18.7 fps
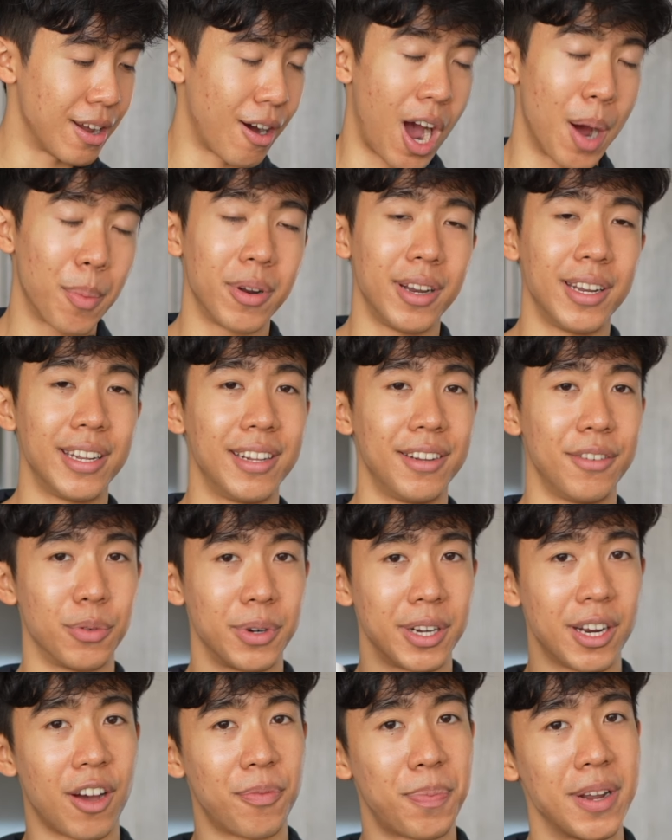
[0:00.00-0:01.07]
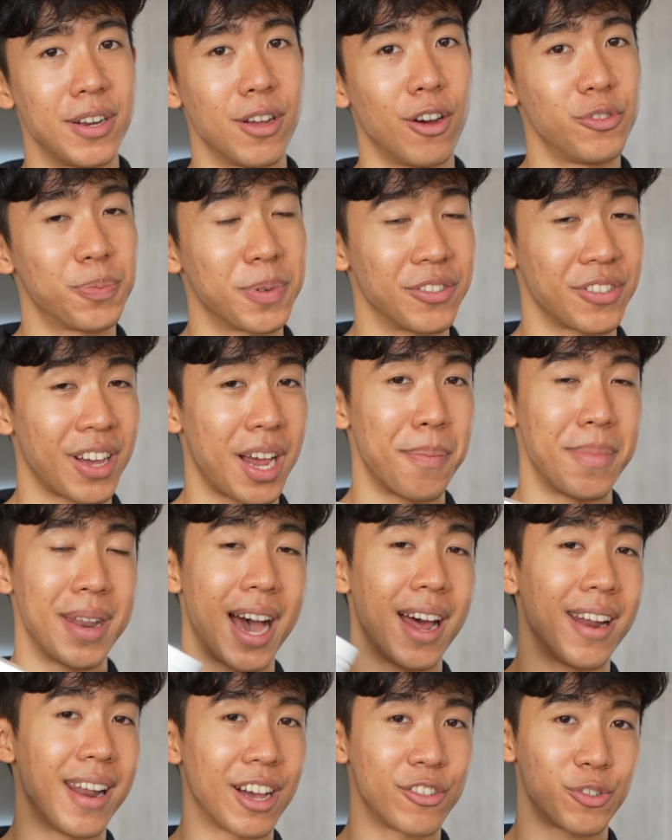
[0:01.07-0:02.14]
Now I'm gonna need to read off my notes because I am
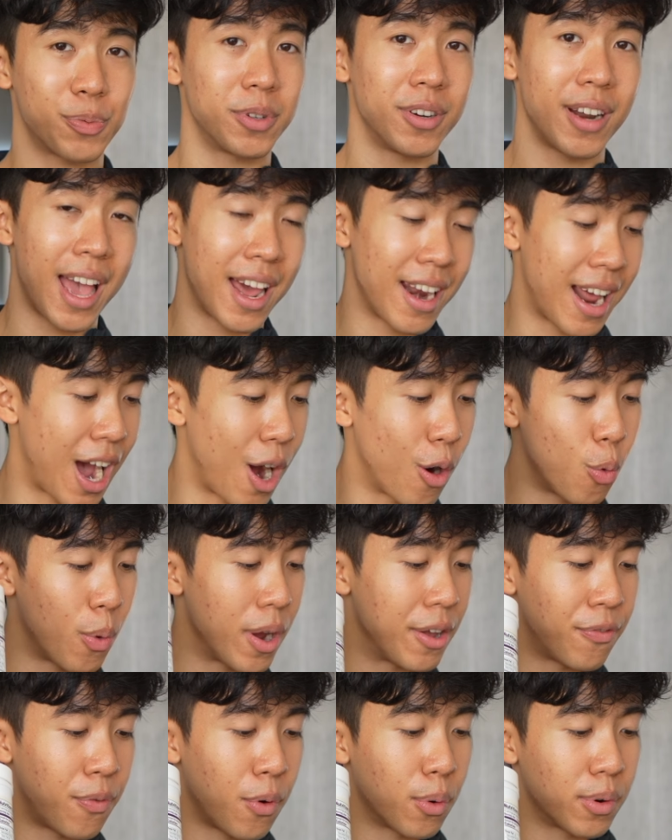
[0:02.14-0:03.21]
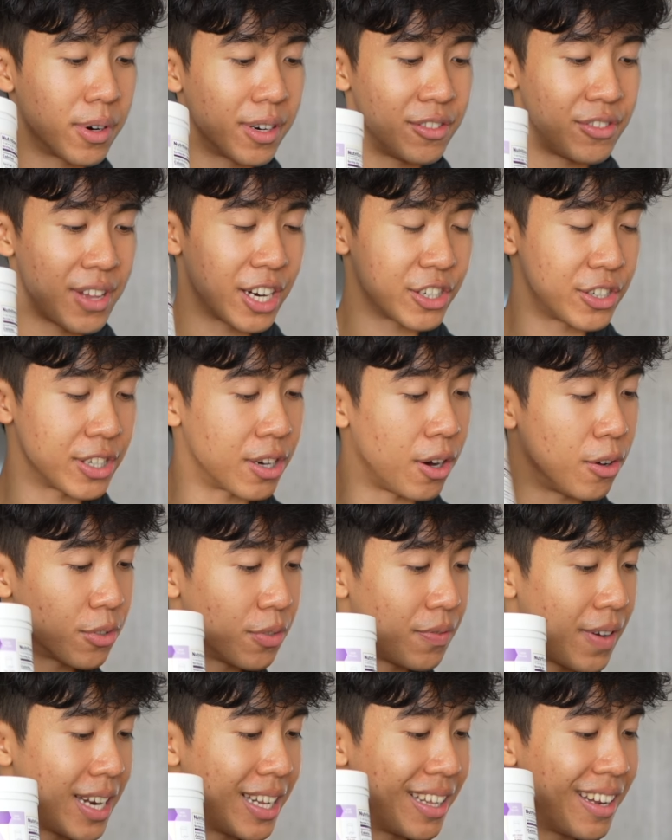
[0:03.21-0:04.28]
not an expert at how Whey Forward is actually
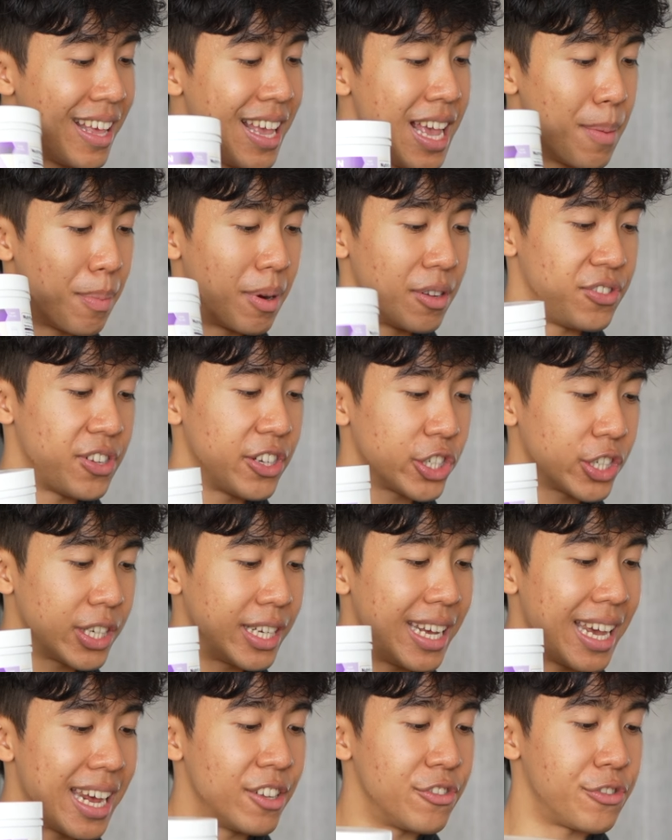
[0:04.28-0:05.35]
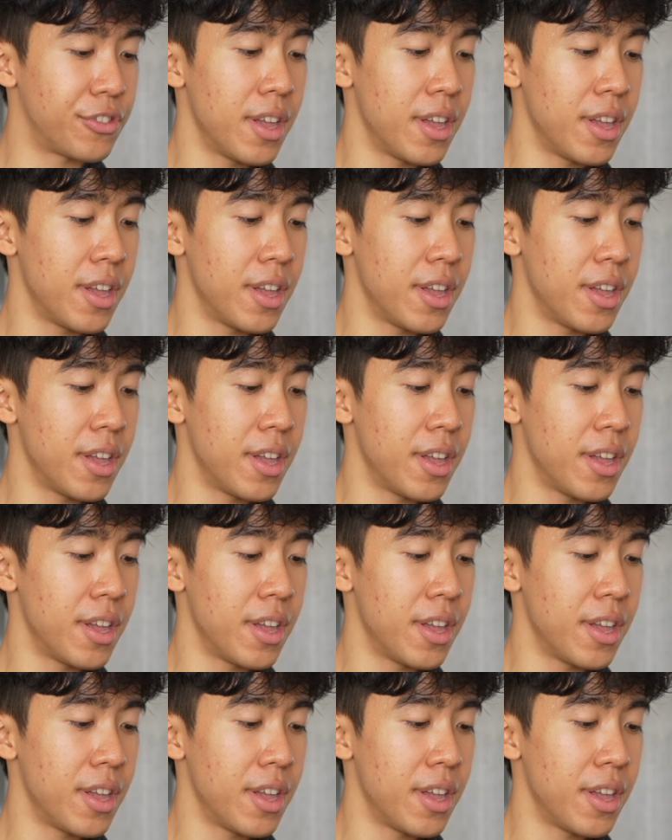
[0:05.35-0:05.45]
cultivated, but essentially it is